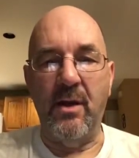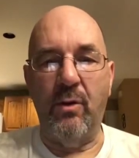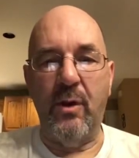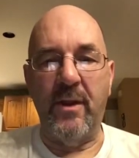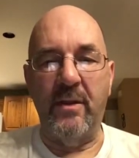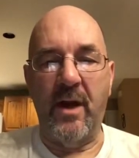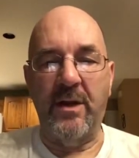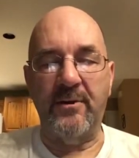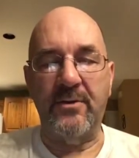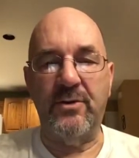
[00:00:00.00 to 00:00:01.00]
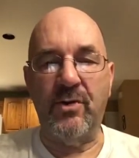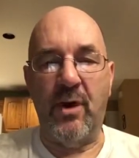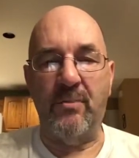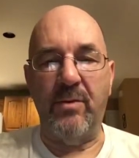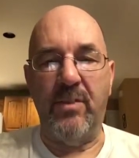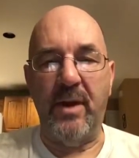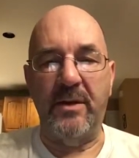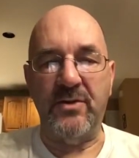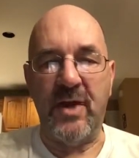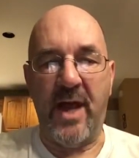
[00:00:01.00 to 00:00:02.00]
knowing that Donald Trump would be a
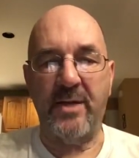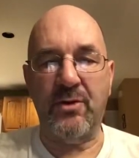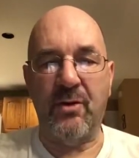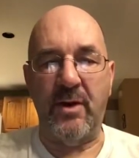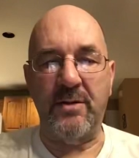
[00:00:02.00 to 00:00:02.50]
disaster